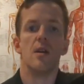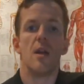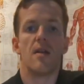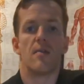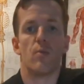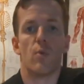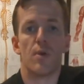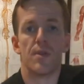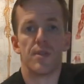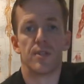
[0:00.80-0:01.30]
Hey
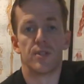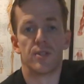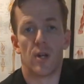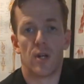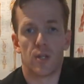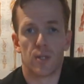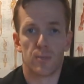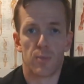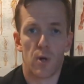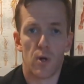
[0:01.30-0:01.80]
everyone, this is
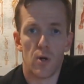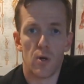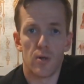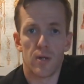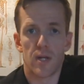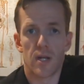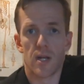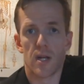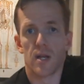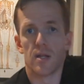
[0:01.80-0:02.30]
Dr. Paul,
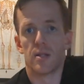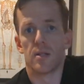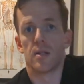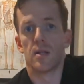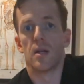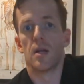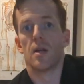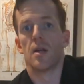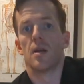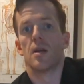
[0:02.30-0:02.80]
and
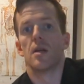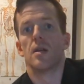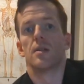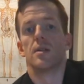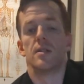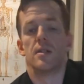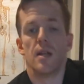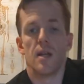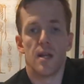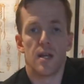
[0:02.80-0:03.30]

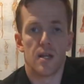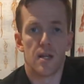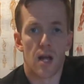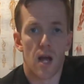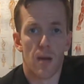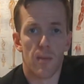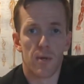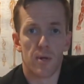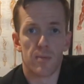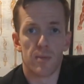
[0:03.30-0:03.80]
today
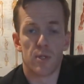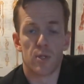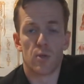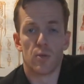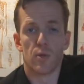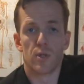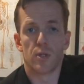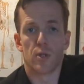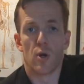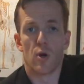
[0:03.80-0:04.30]
I'm going to be
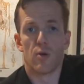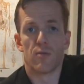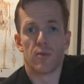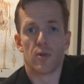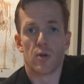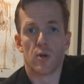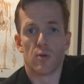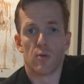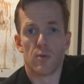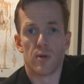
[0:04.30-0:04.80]
going
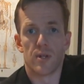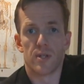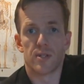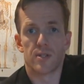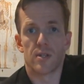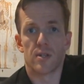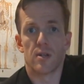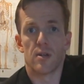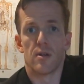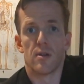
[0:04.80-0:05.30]
over
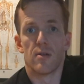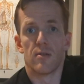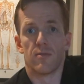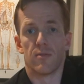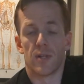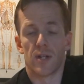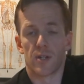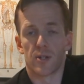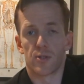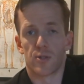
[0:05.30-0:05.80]
wrist
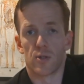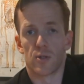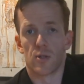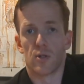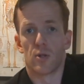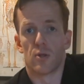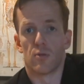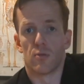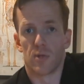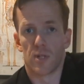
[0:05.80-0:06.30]
flexor
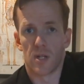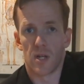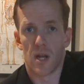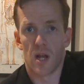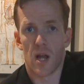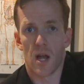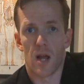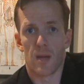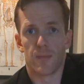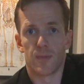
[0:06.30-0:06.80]

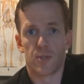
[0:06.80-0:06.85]
rehab.